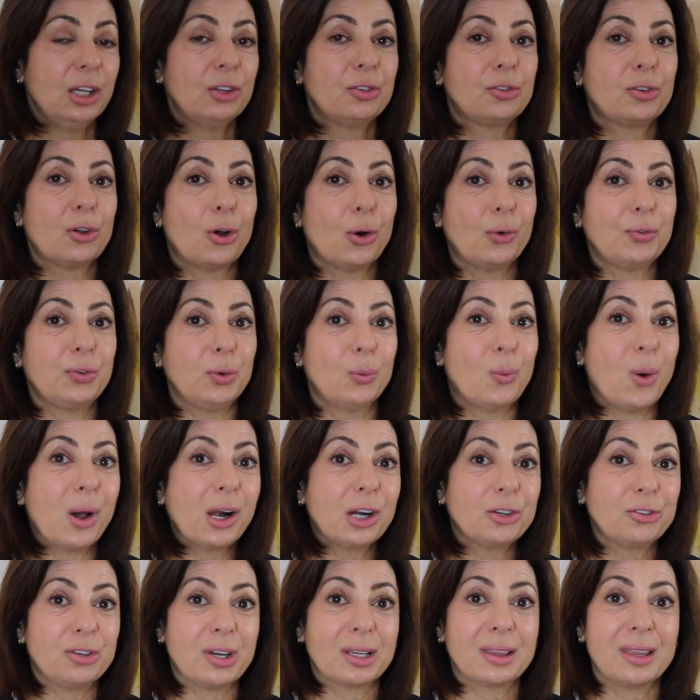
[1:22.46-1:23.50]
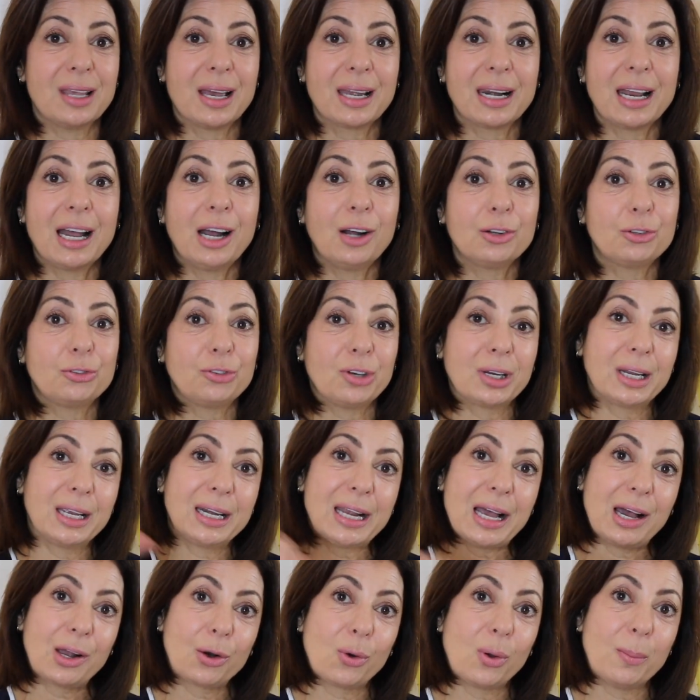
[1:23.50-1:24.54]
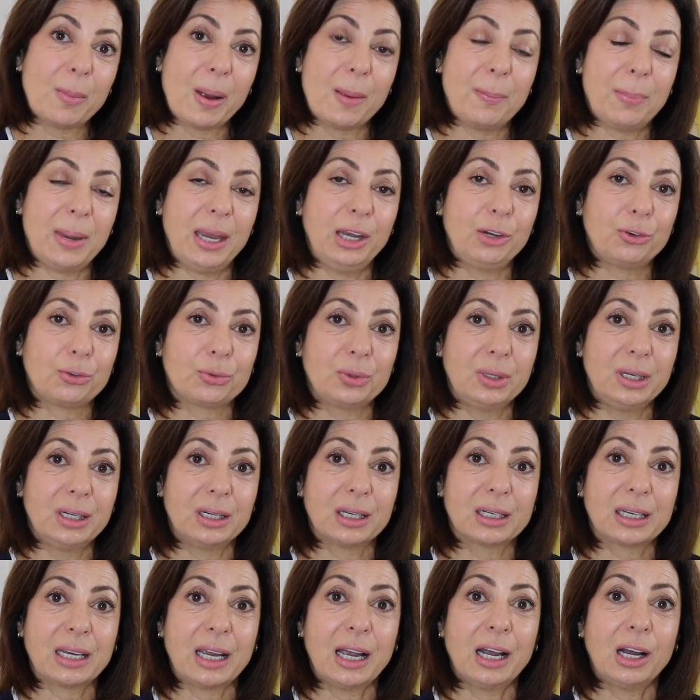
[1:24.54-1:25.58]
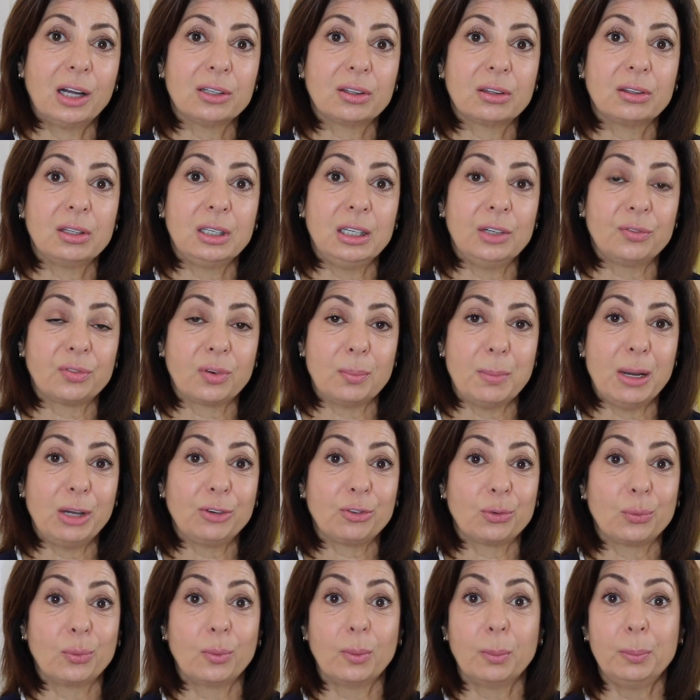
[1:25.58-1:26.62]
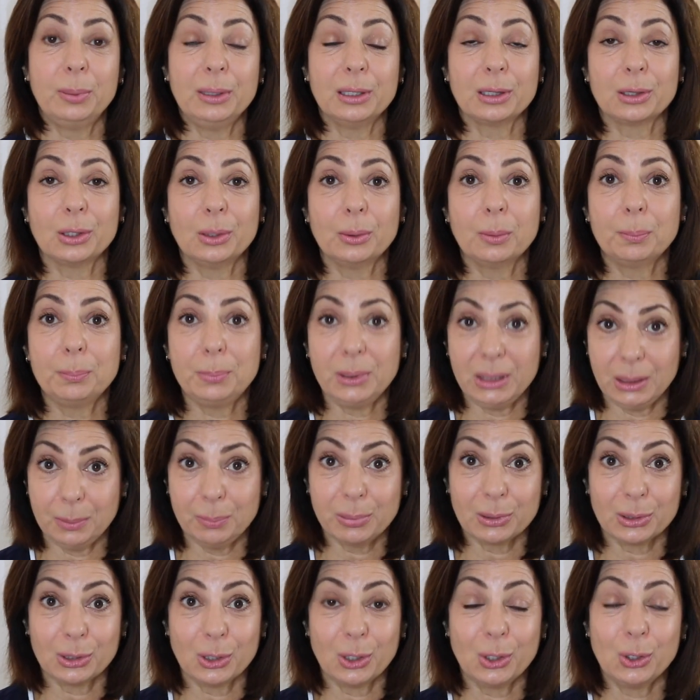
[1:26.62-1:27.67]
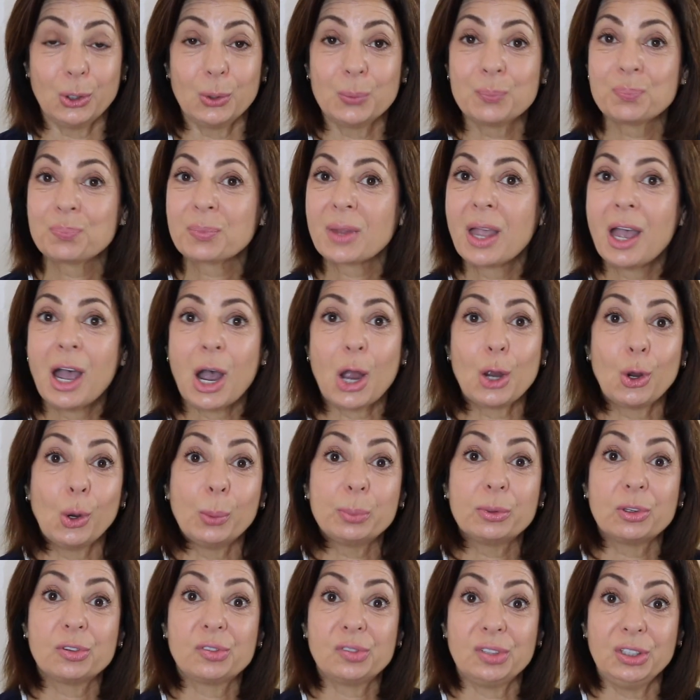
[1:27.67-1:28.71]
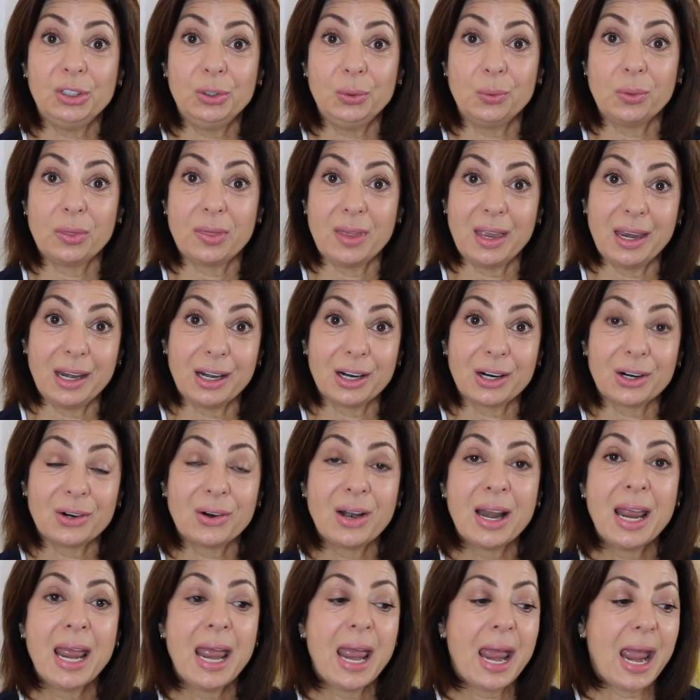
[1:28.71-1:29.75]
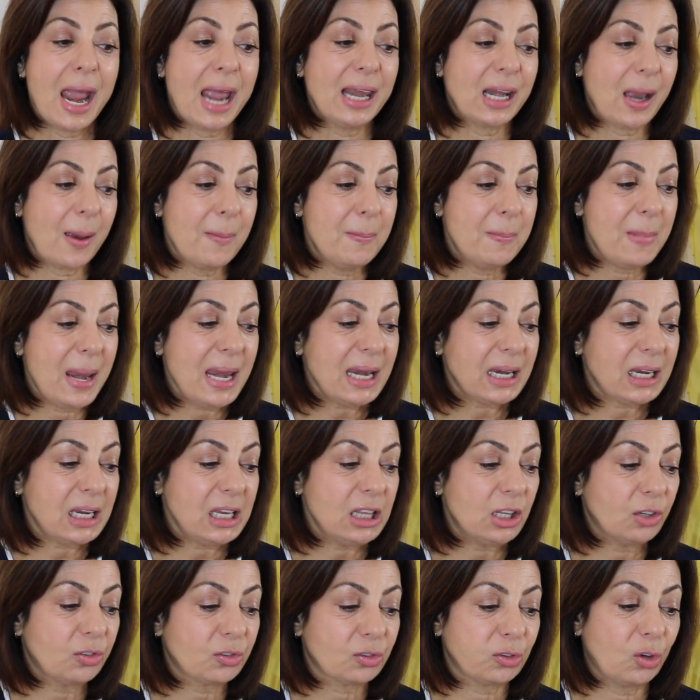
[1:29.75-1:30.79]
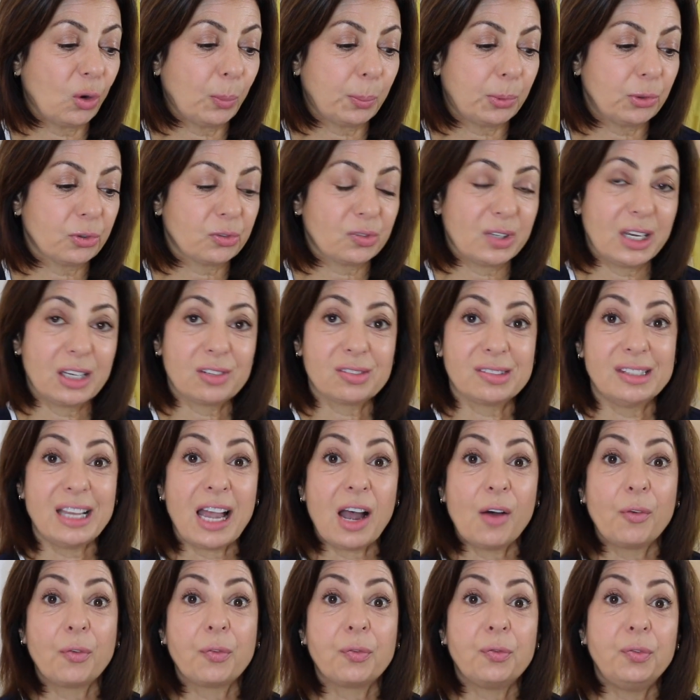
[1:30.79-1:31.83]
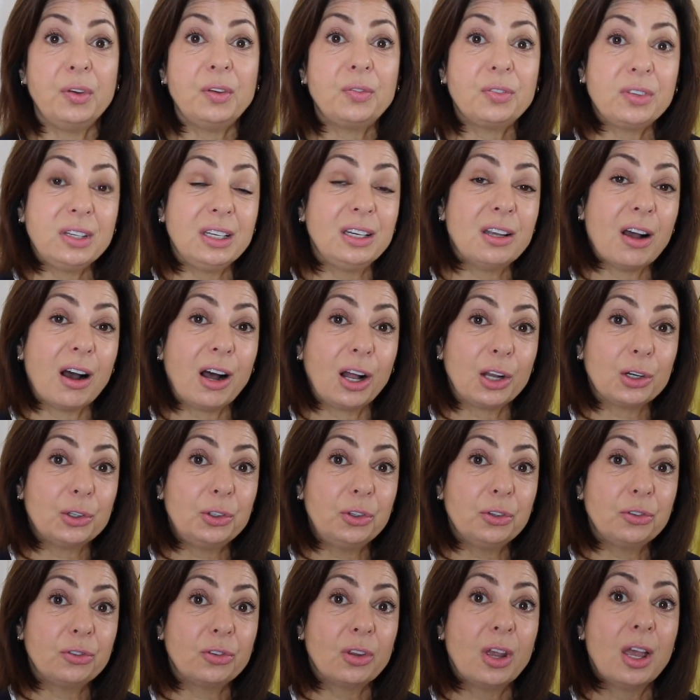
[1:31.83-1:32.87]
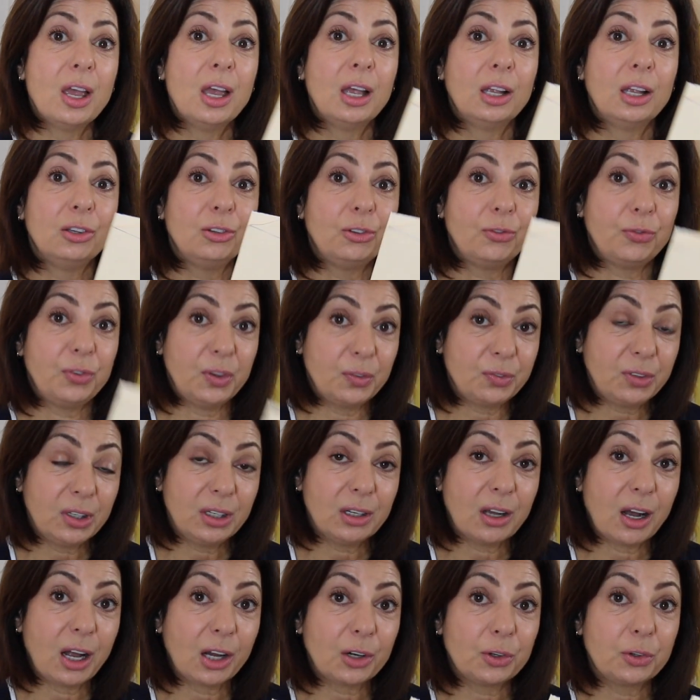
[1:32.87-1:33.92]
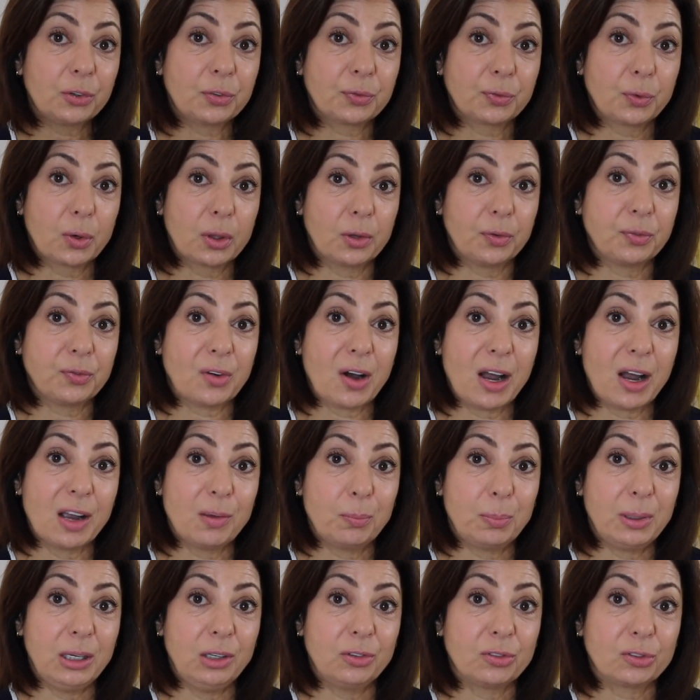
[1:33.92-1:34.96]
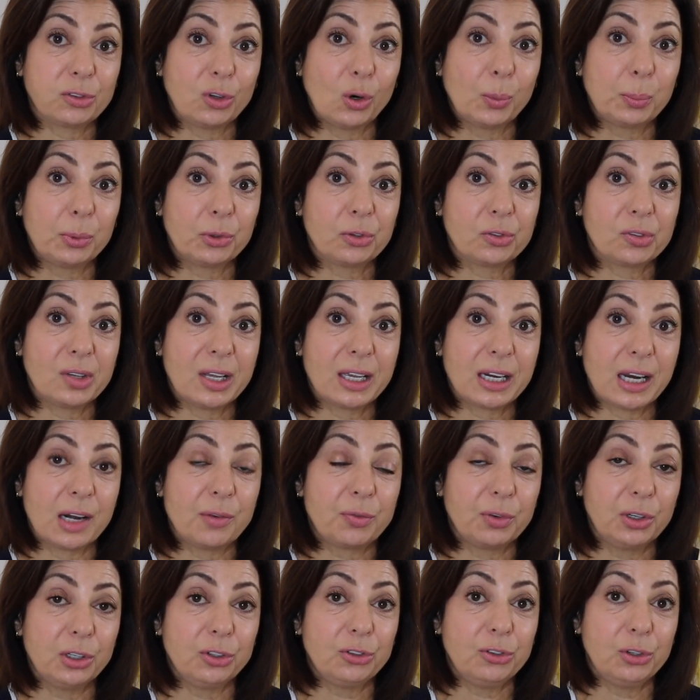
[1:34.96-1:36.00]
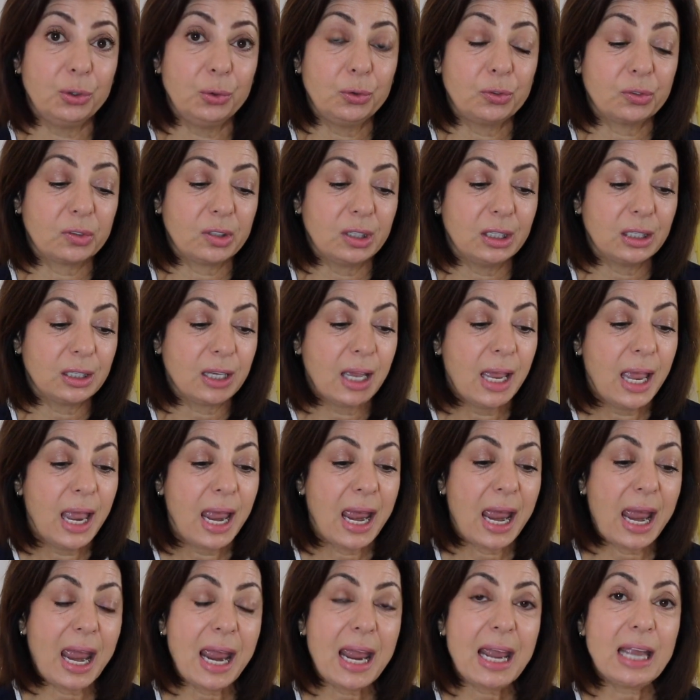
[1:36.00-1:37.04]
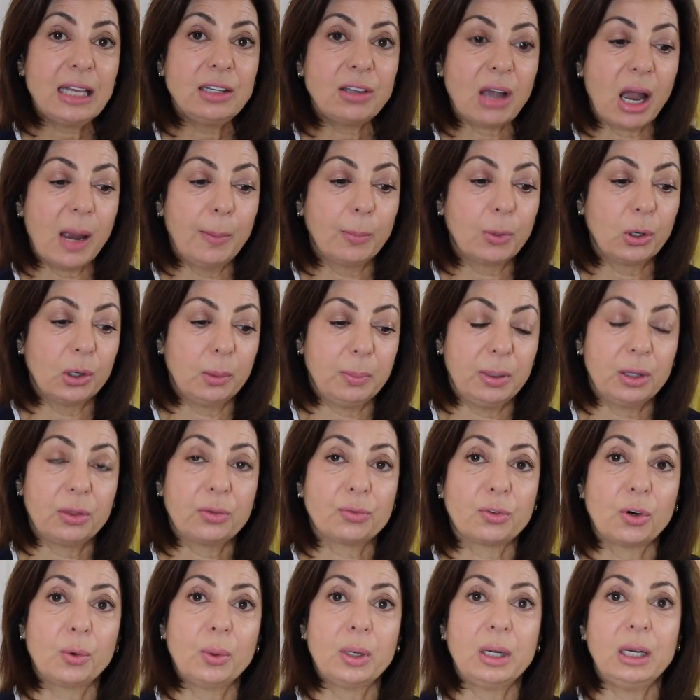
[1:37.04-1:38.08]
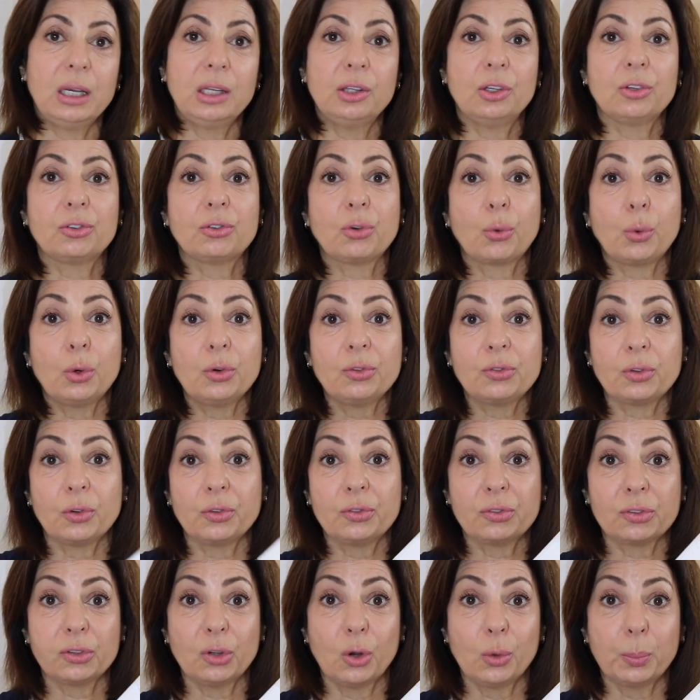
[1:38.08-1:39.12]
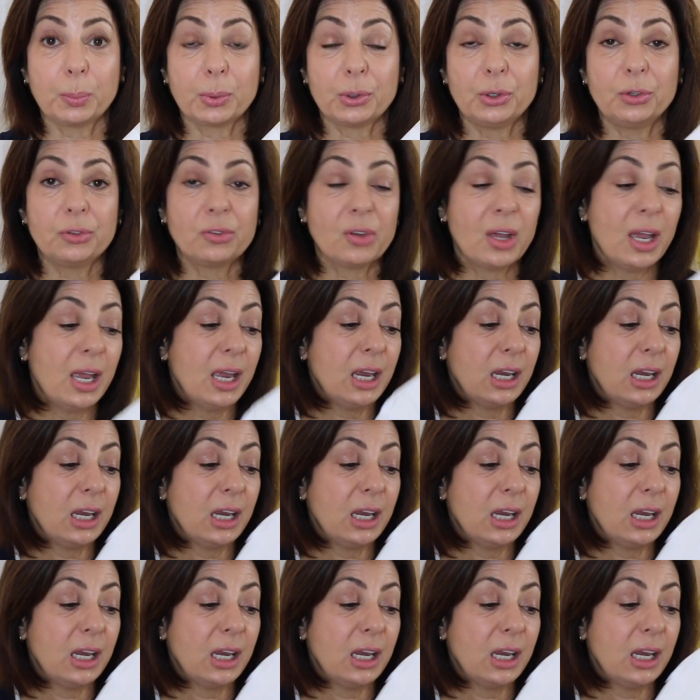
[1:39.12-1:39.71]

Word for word: So if you want to check that out, check it out on my Patreon account. The information will be below. I hope to see you there. And I'm making the sloper sets now $50 for the 5-piece sloper set. I've reduced it, and I'm going to be throwing in the torso slopers.